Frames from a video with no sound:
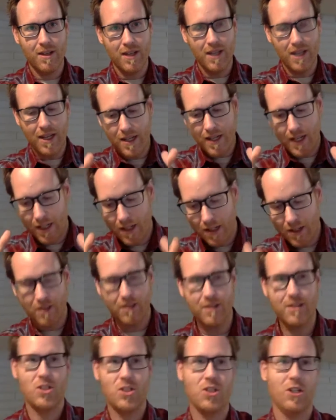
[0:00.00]
in a
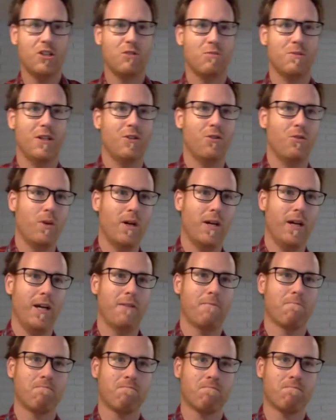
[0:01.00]
non-judgmental way.
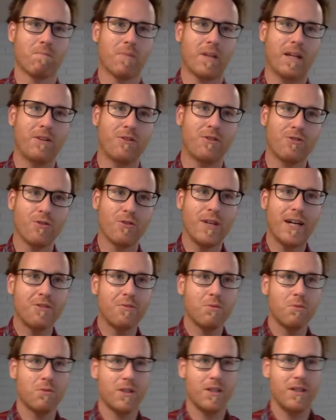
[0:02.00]
And so that's
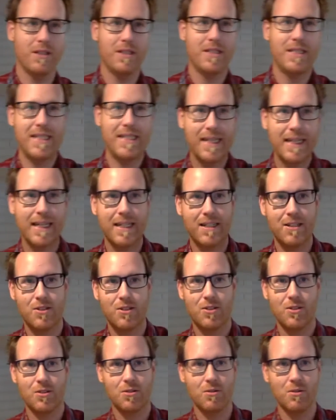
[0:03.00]
what we're going to dig
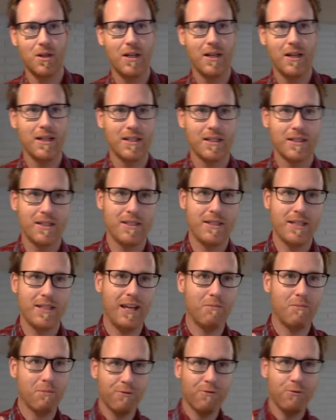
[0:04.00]
into today.
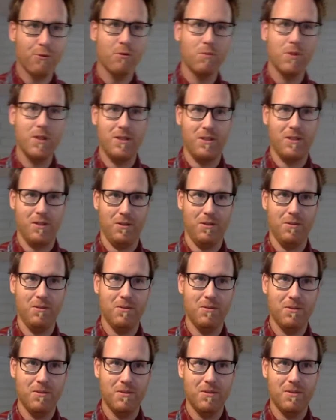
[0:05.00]
Before we do,
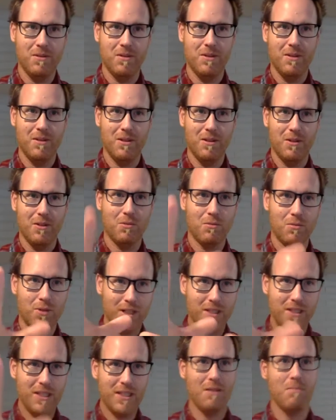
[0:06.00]
we're going
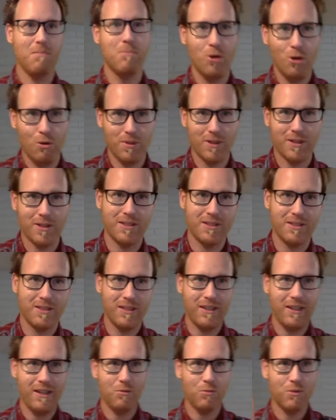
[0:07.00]
to take a moment
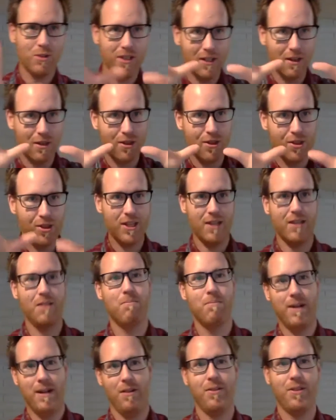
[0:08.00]
and we're going to think
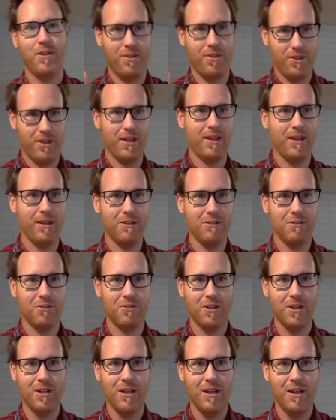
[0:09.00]
about the things
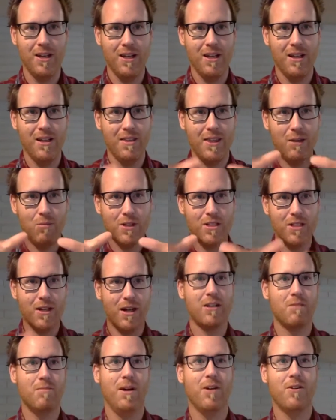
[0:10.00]
that we
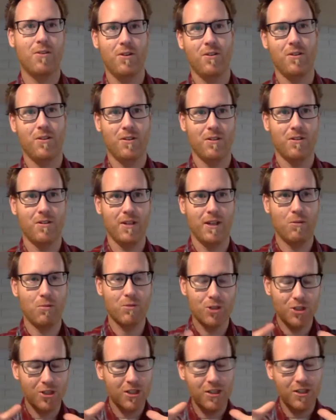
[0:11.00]
talked about earlier. Like, we're
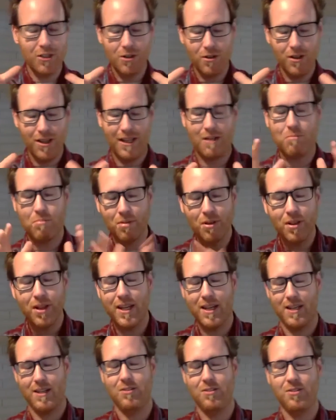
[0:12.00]
just going to go to that
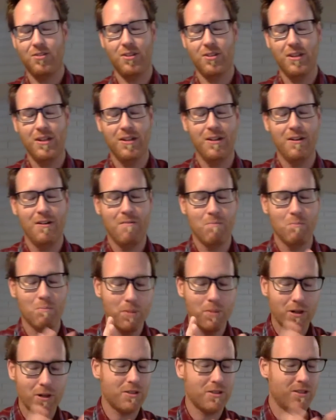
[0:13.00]
place
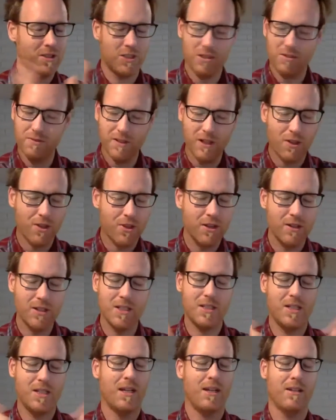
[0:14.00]
personally, just for like 30
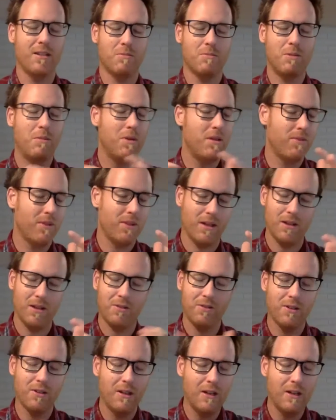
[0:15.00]
seconds, maybe even less,